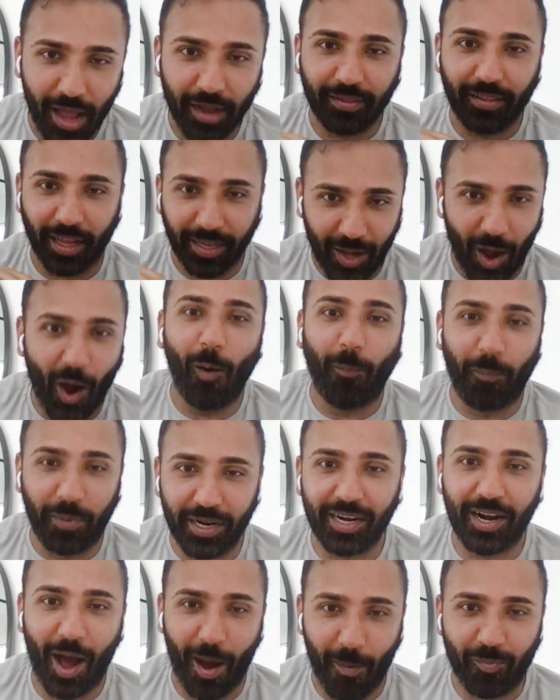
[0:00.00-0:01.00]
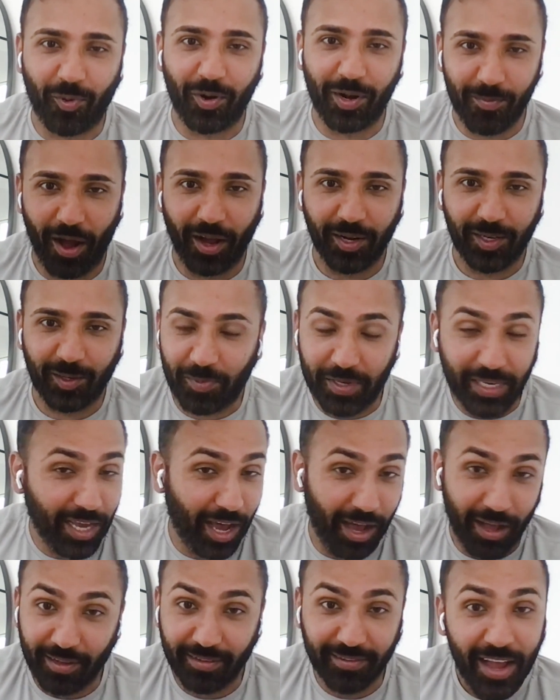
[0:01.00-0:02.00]
and like open it up pretty much
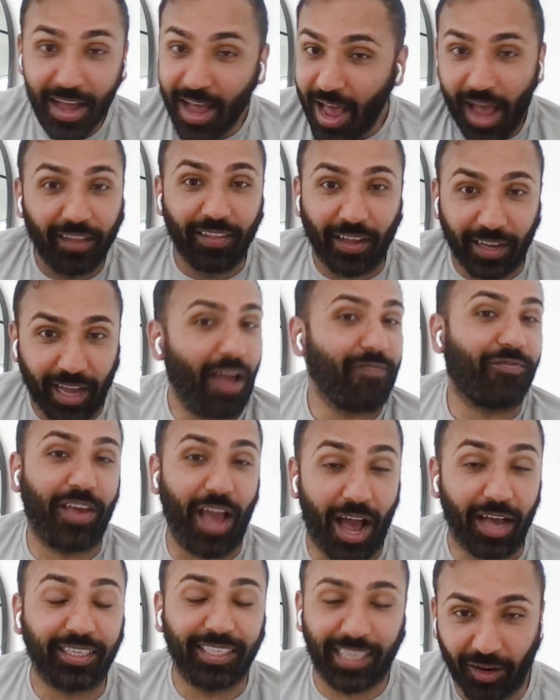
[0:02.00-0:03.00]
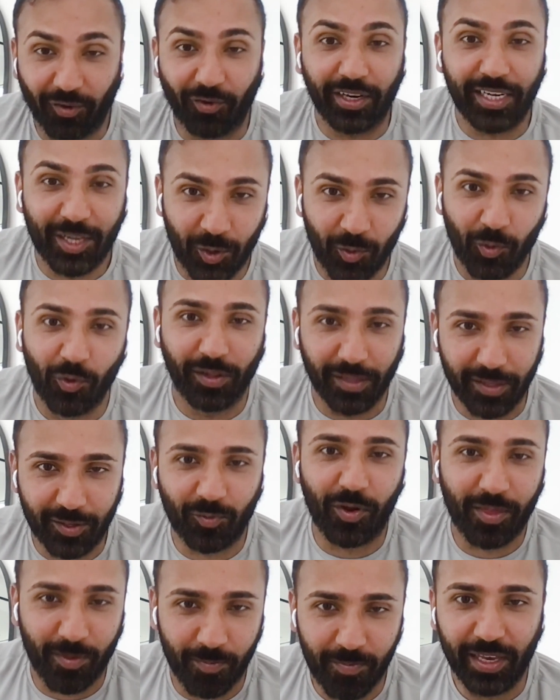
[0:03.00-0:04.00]
because and like I, I carry tools
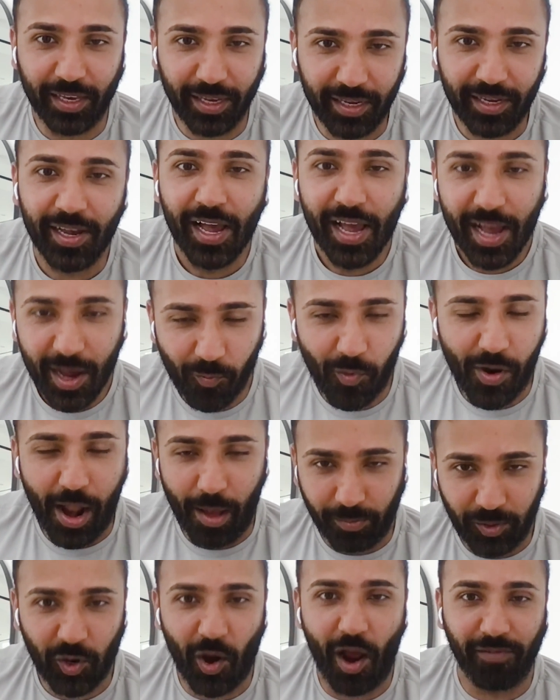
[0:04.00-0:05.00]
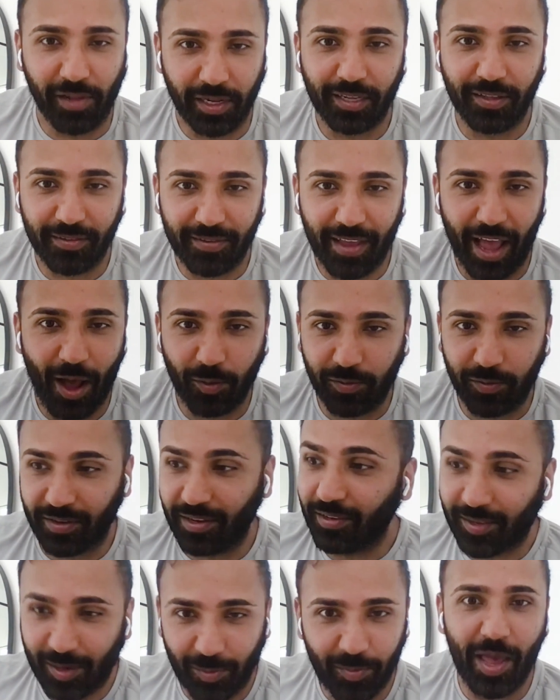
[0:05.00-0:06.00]
with me when i'm traveling to these
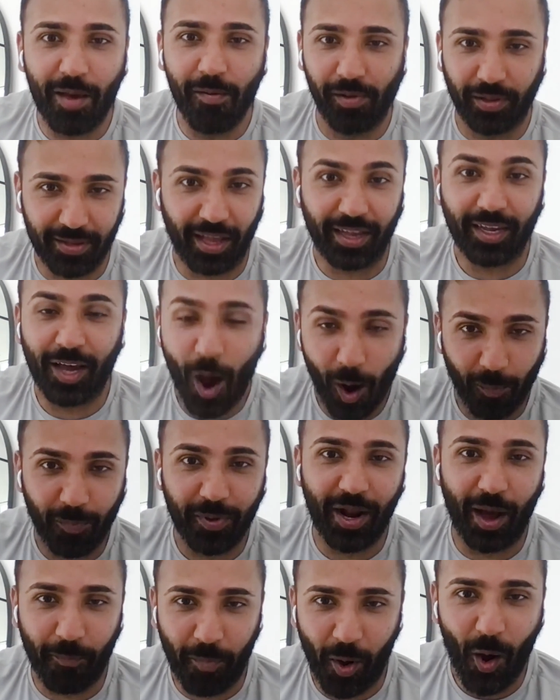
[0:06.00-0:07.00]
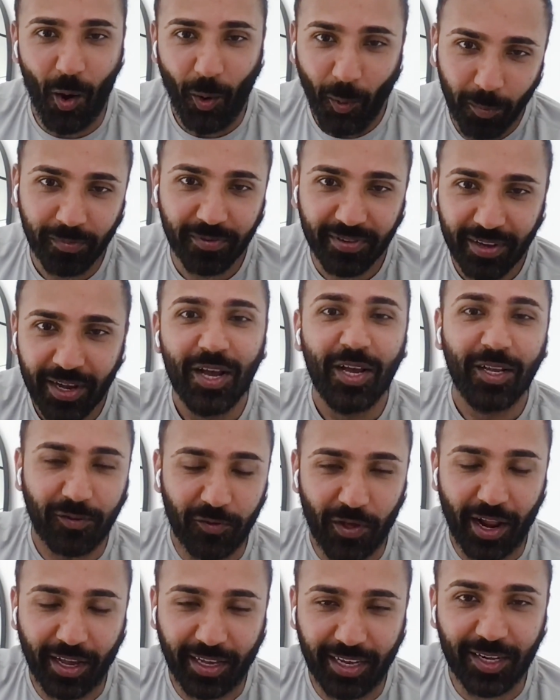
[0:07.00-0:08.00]
houses to be able to like open up homes
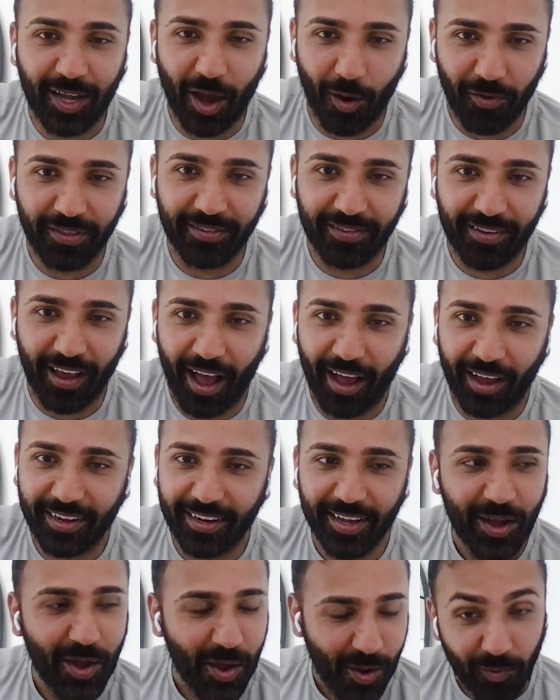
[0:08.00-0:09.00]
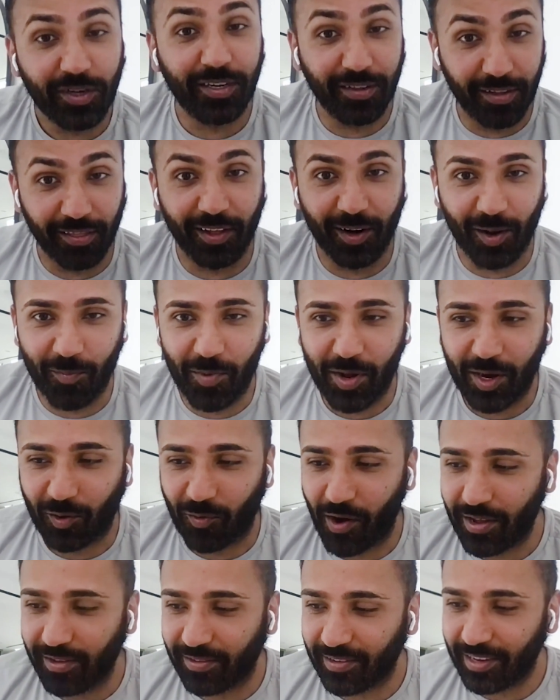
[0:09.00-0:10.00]
so that i can go inside which is a little bit
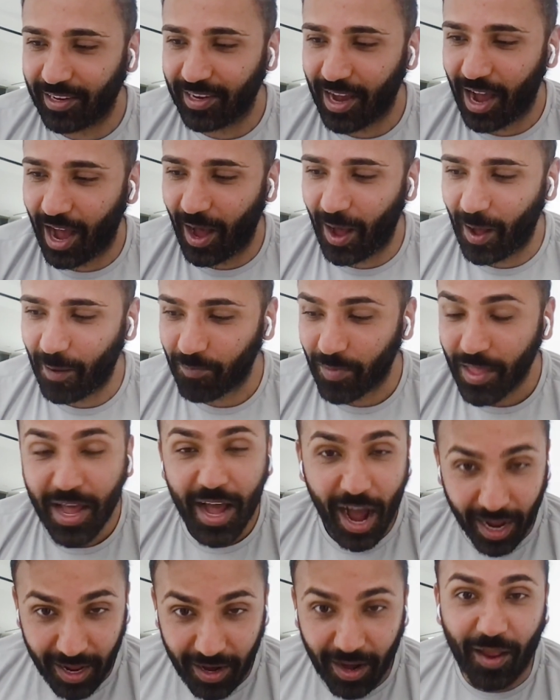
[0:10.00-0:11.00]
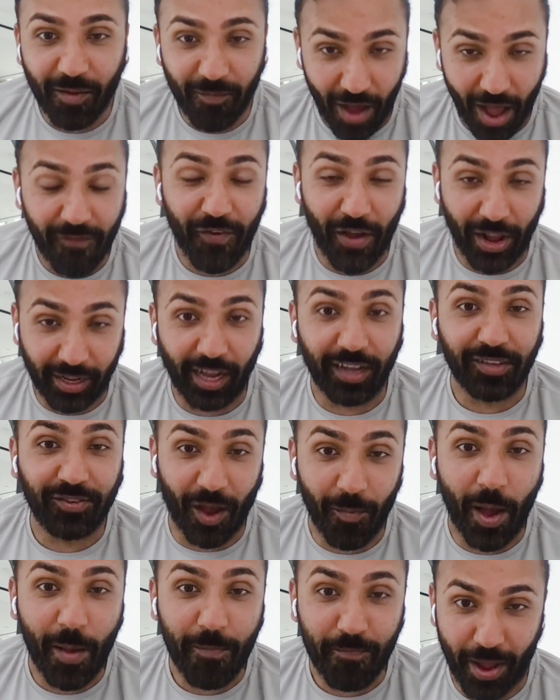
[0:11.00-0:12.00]
crazy um in, in fact i
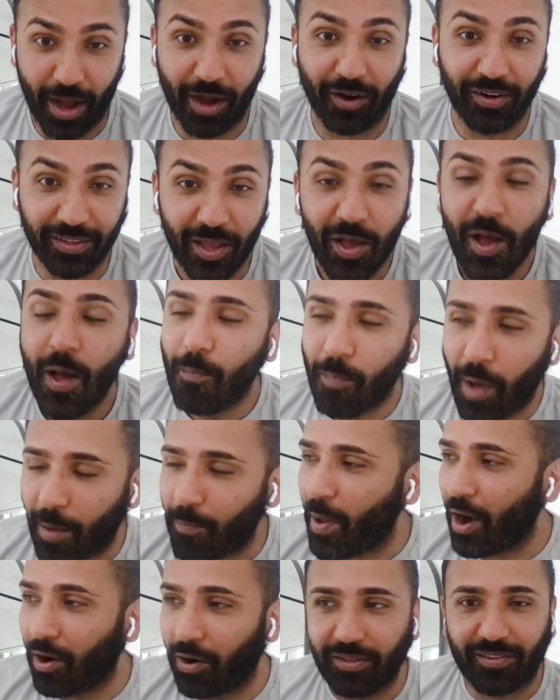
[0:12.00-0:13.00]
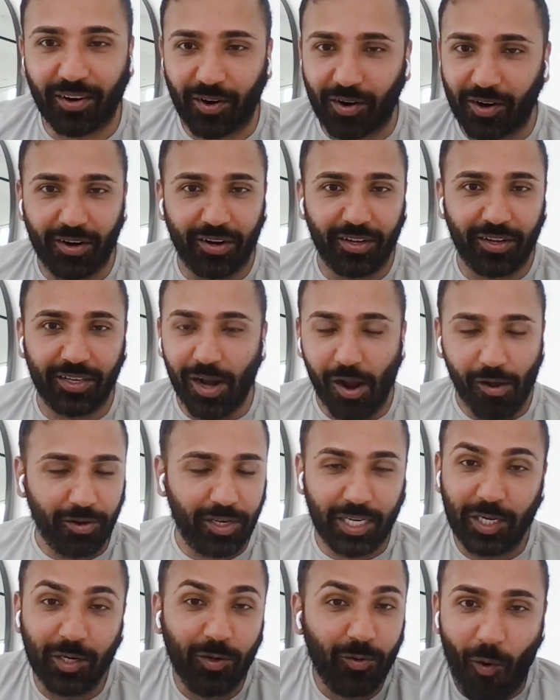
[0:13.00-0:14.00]
saw my parents my parents are you know
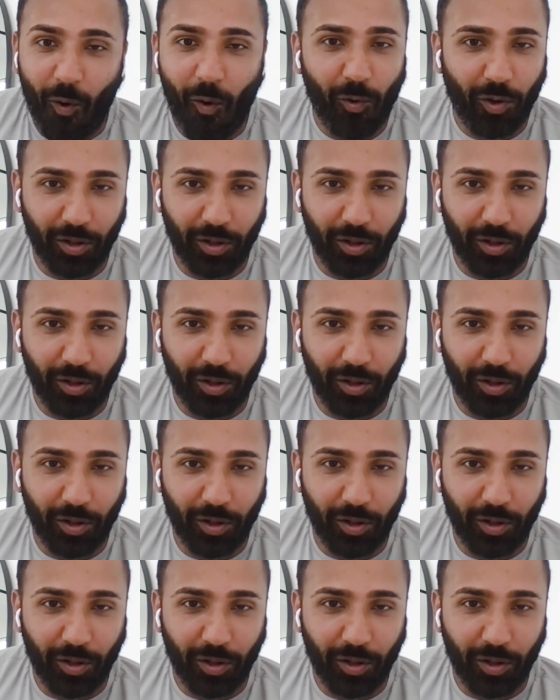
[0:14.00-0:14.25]
two